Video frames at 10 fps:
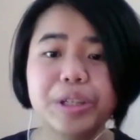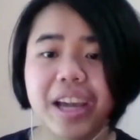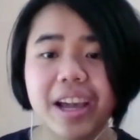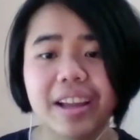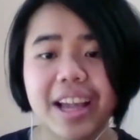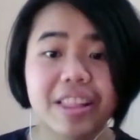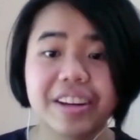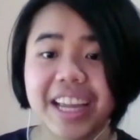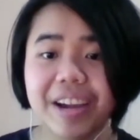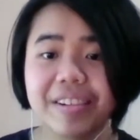do ca-
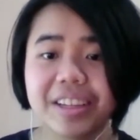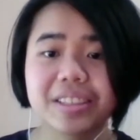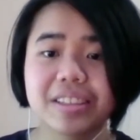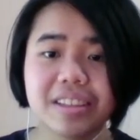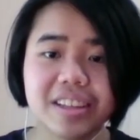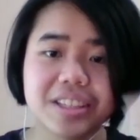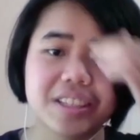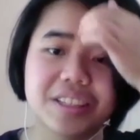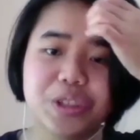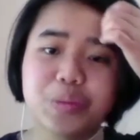calorie countings
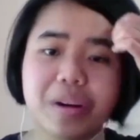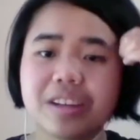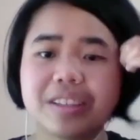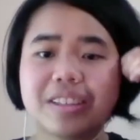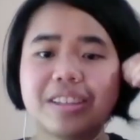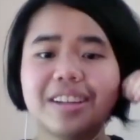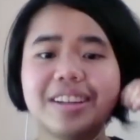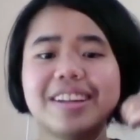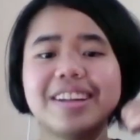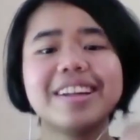it's too much
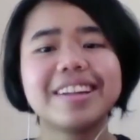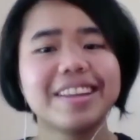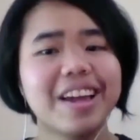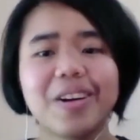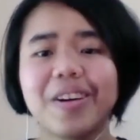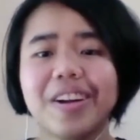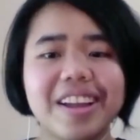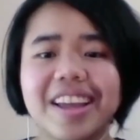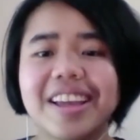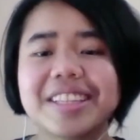healthy. no
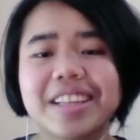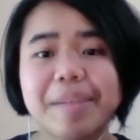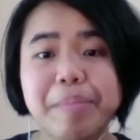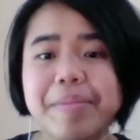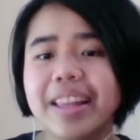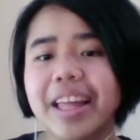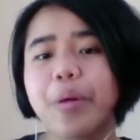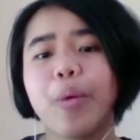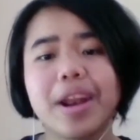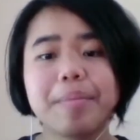it's maybe
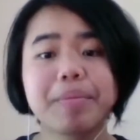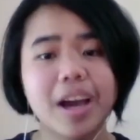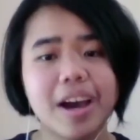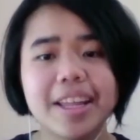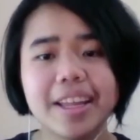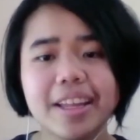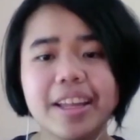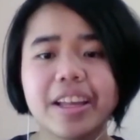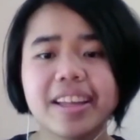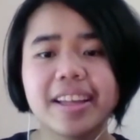like when i'm cutting
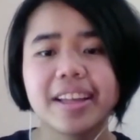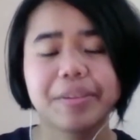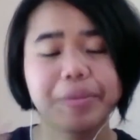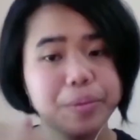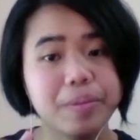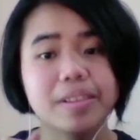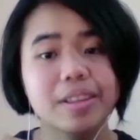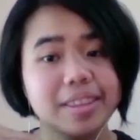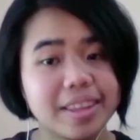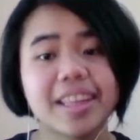uh-huh
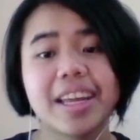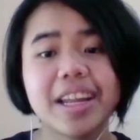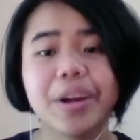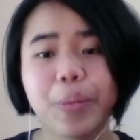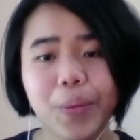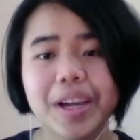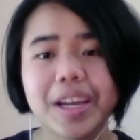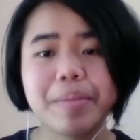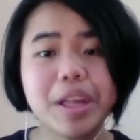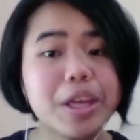then I
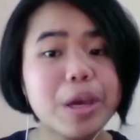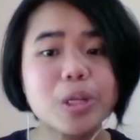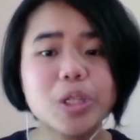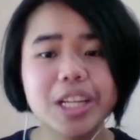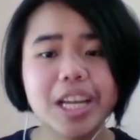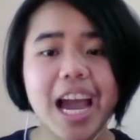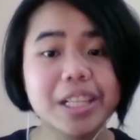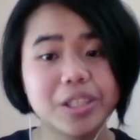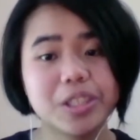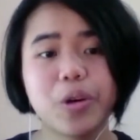would, but usually
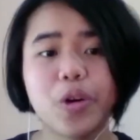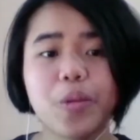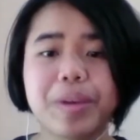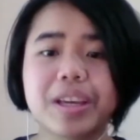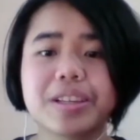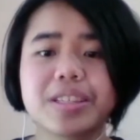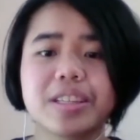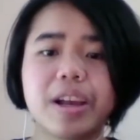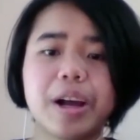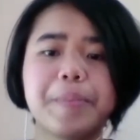I don't
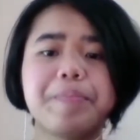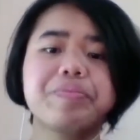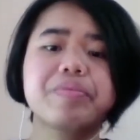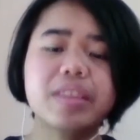because um,